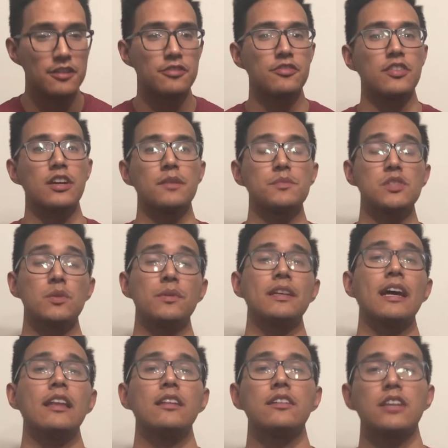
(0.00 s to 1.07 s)
from someone
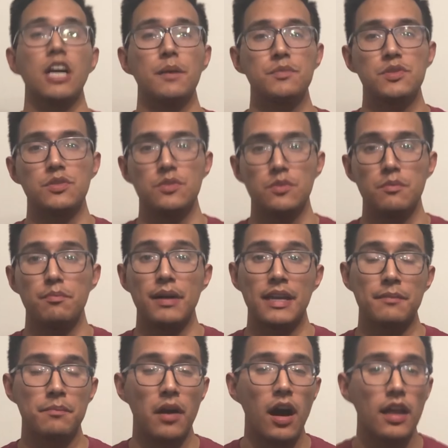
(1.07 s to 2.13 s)
I look up to,
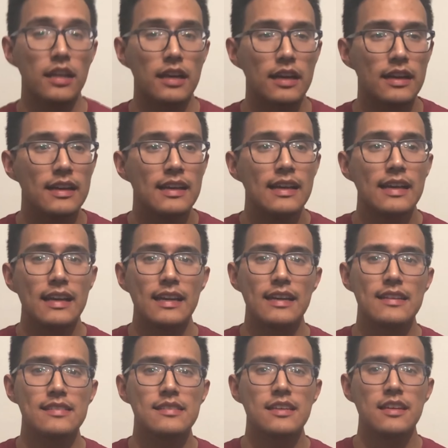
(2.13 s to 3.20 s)
Ben Pollock,
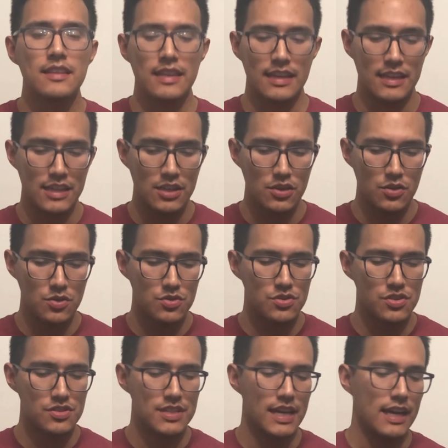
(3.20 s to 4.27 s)
is that he used
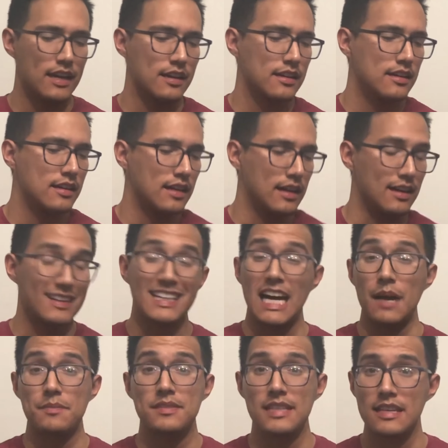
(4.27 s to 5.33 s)
to take
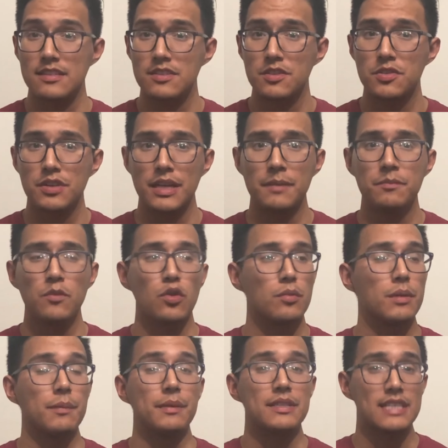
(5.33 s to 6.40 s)
capsaicin cream or
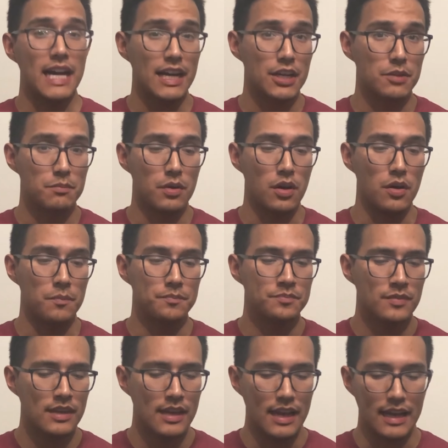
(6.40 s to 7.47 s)
maybe tiger balm,
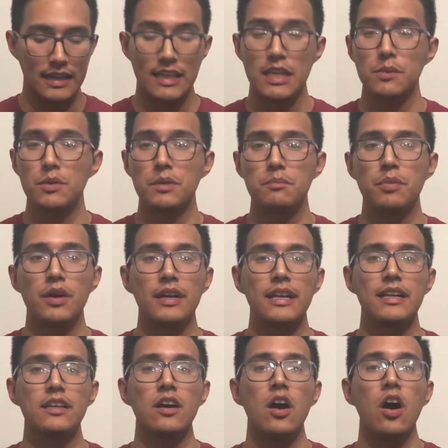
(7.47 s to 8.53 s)
and he would put
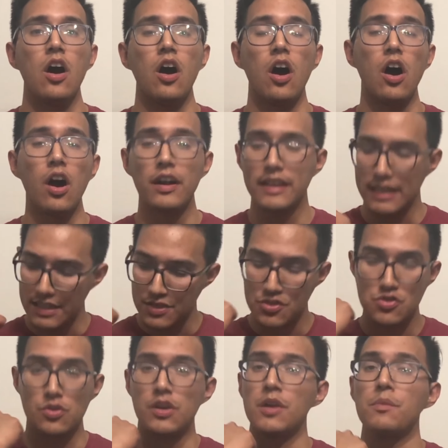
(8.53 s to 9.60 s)
it on his
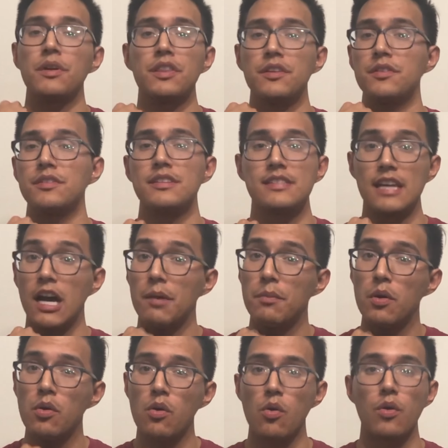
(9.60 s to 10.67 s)
joint, whether it was his
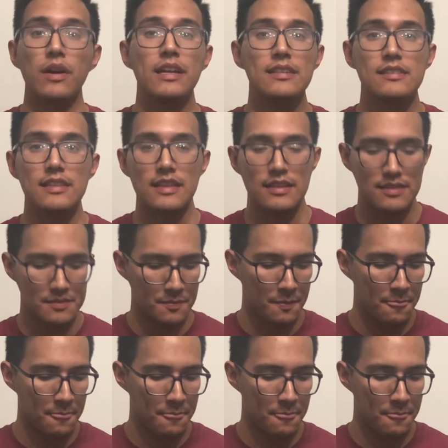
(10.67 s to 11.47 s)
elbow or his knees,